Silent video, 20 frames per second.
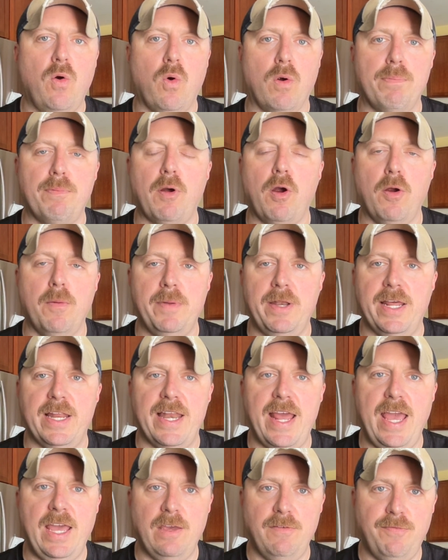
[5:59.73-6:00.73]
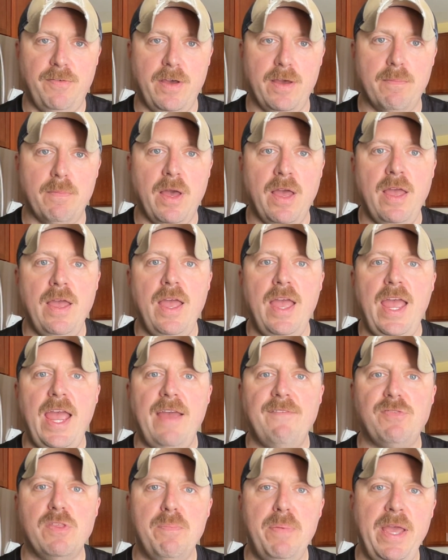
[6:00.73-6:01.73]
or permanent AFib.
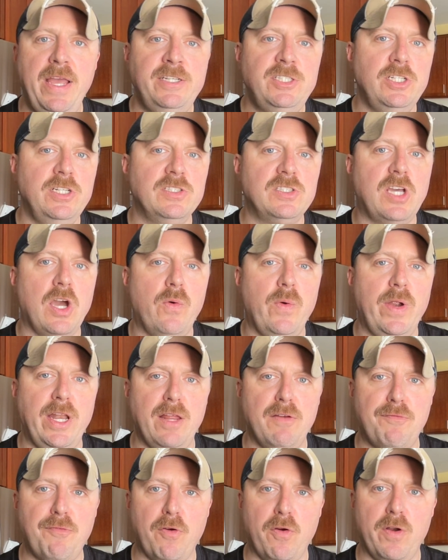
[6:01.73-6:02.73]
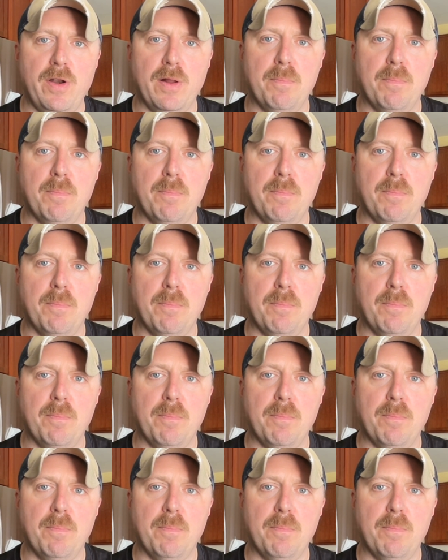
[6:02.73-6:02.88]
If the patient is going in for an